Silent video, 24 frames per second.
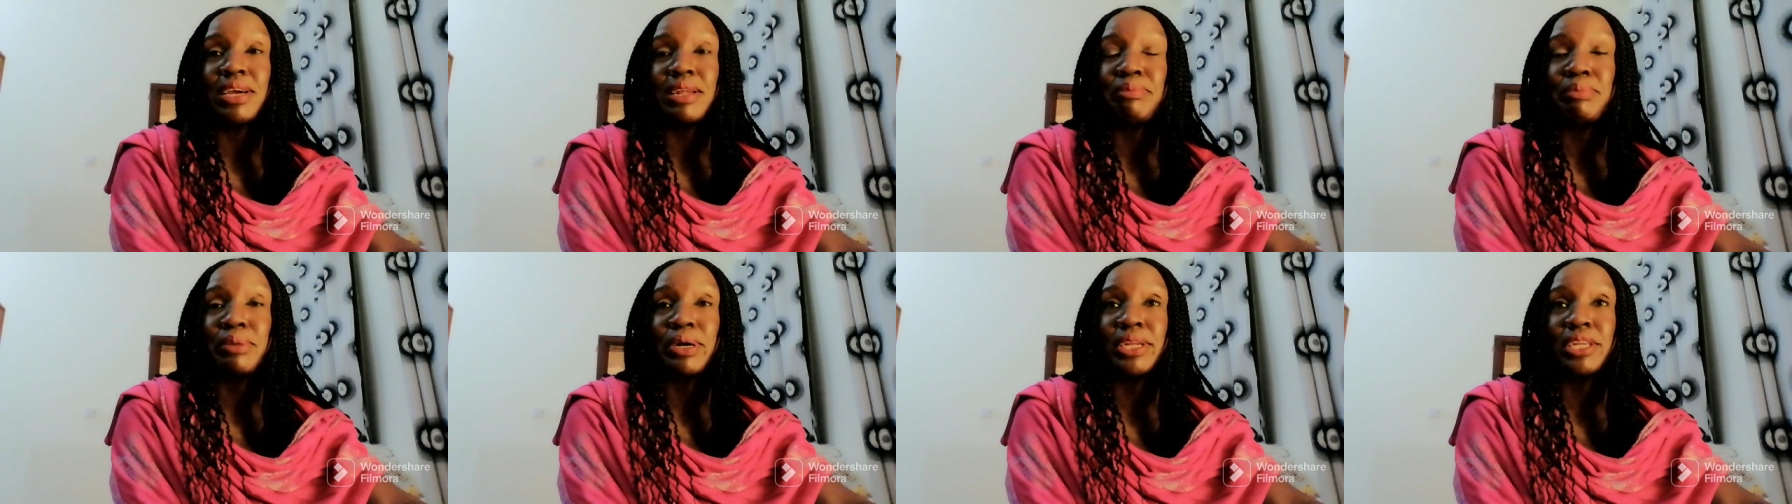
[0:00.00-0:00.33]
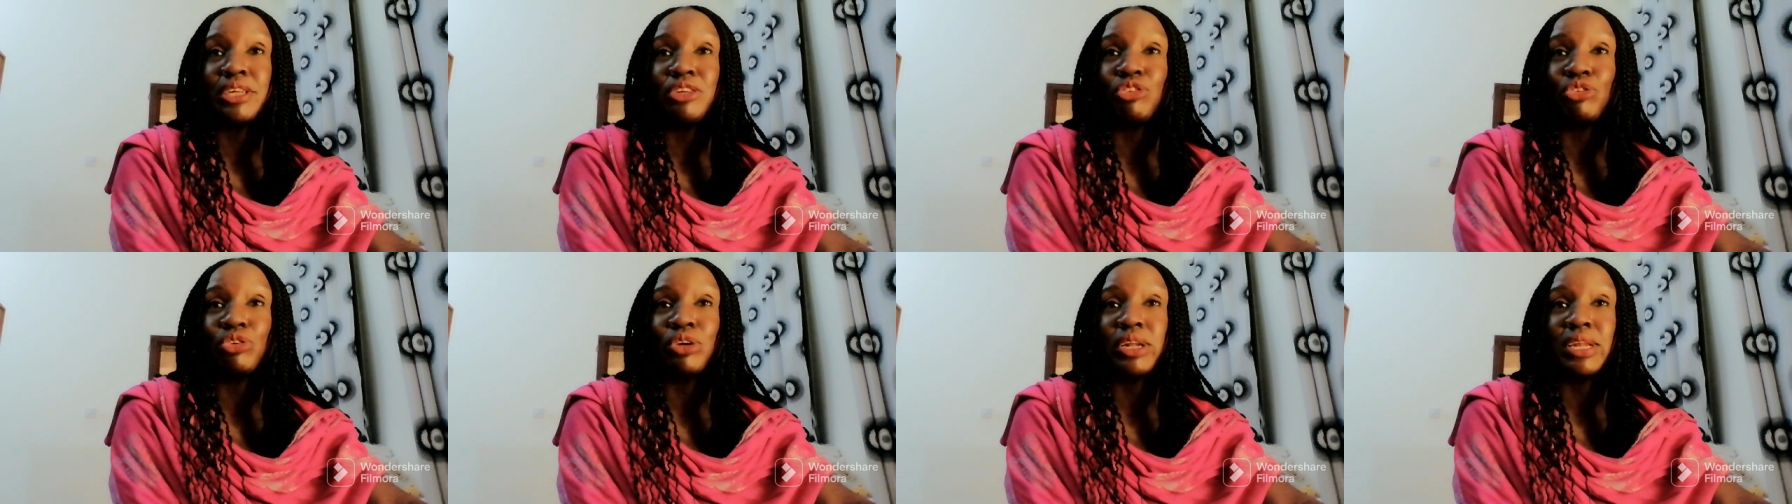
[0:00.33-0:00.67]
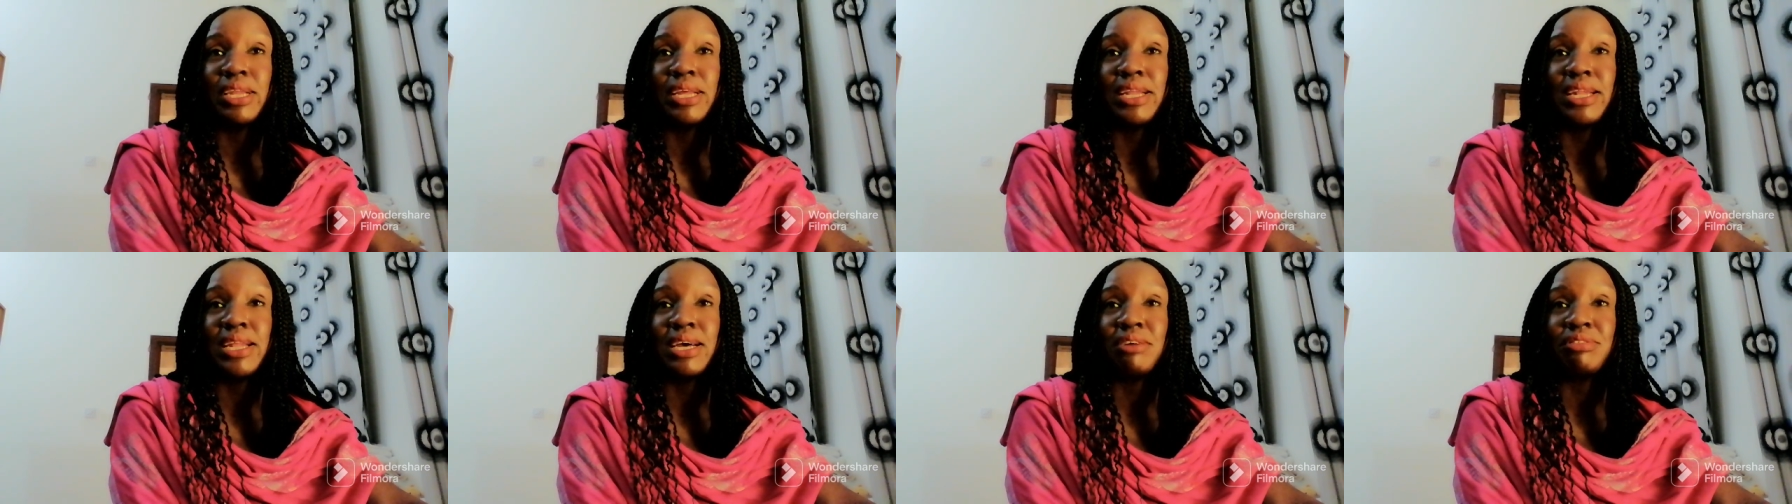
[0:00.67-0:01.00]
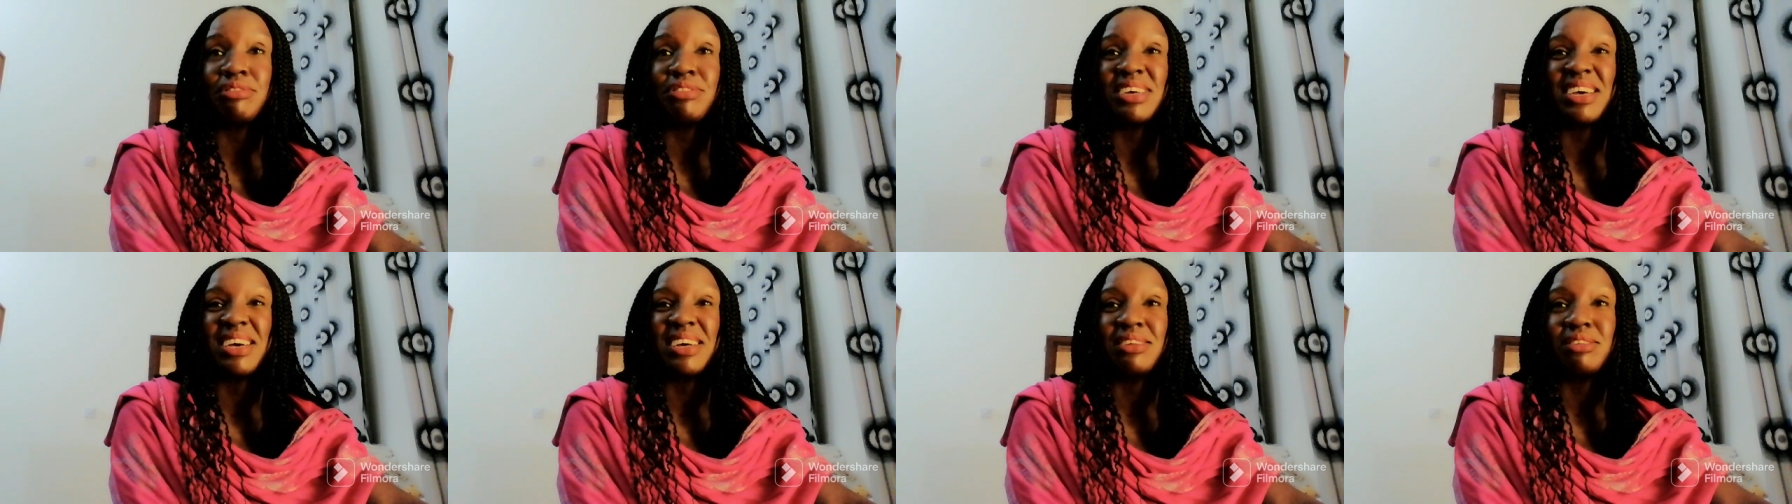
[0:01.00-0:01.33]
can manage to clean
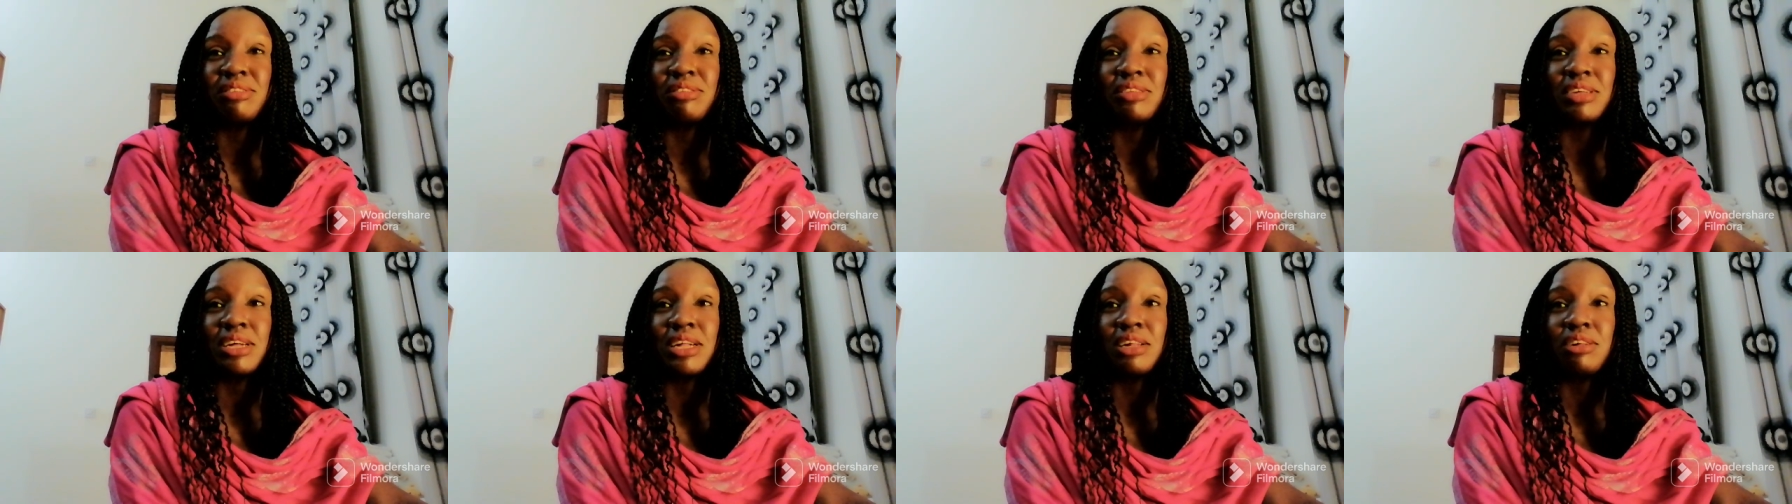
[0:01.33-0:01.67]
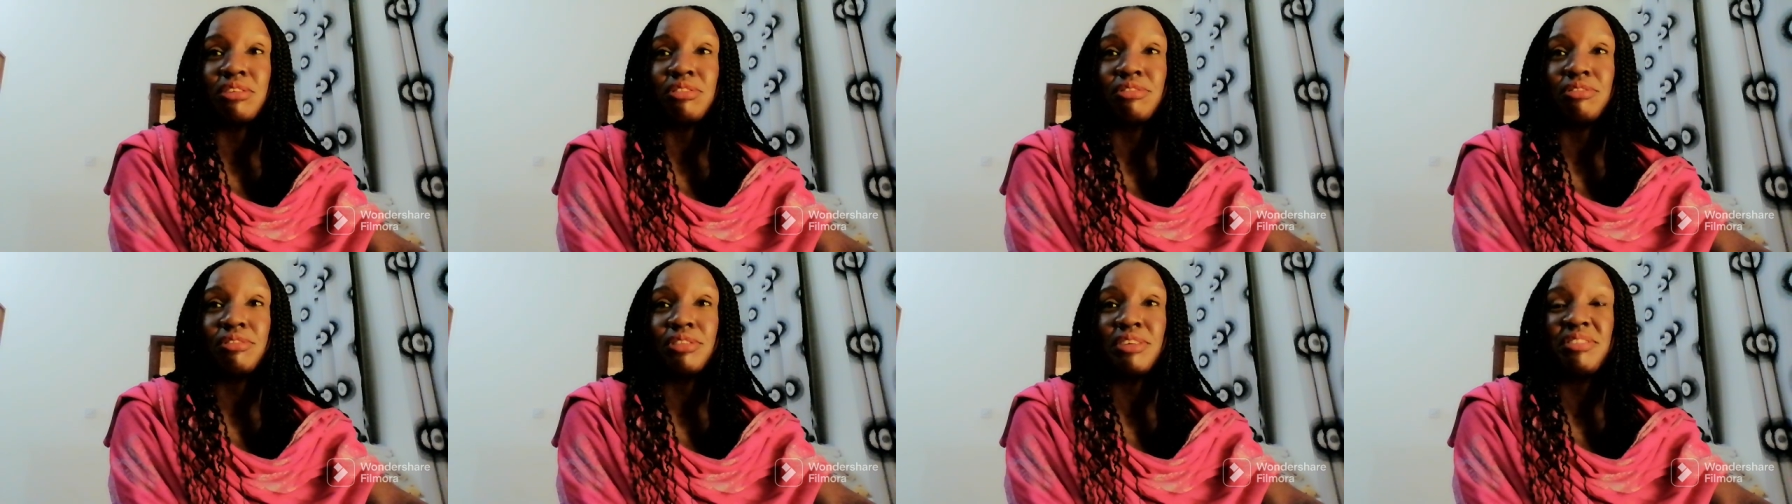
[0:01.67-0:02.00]
after herself,